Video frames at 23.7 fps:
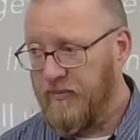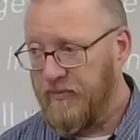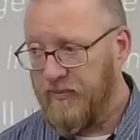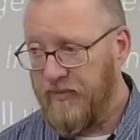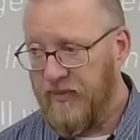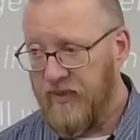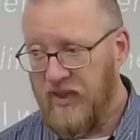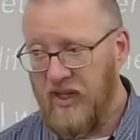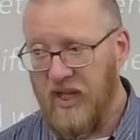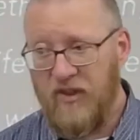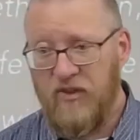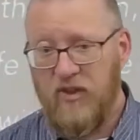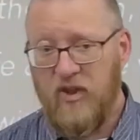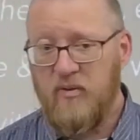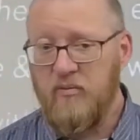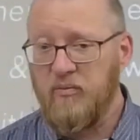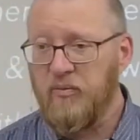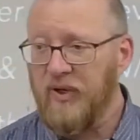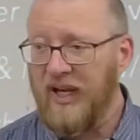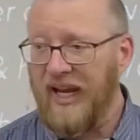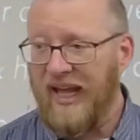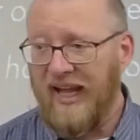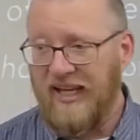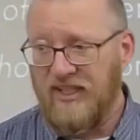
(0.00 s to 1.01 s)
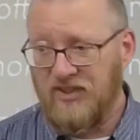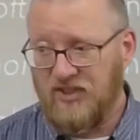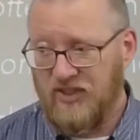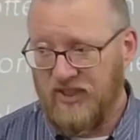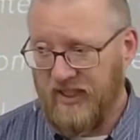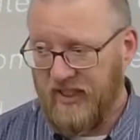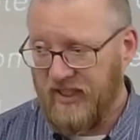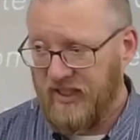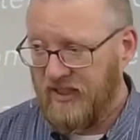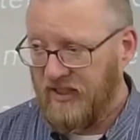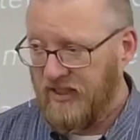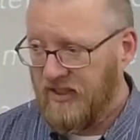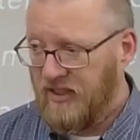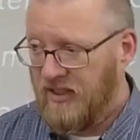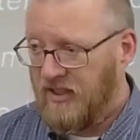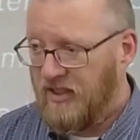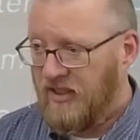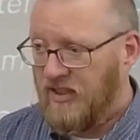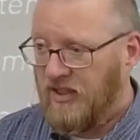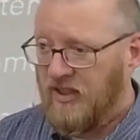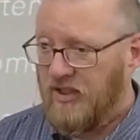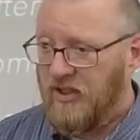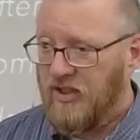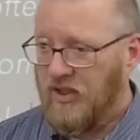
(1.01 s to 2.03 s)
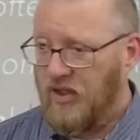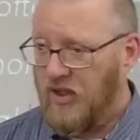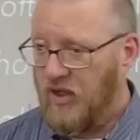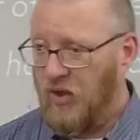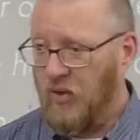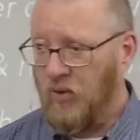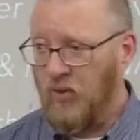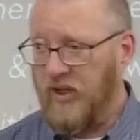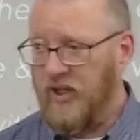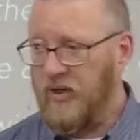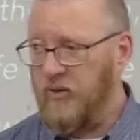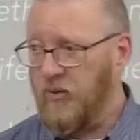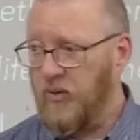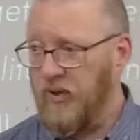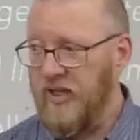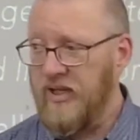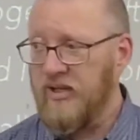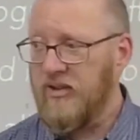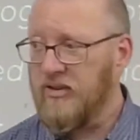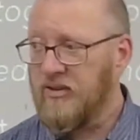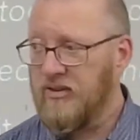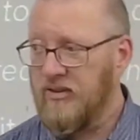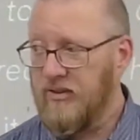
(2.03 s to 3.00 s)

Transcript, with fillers: nothing plastic, only real.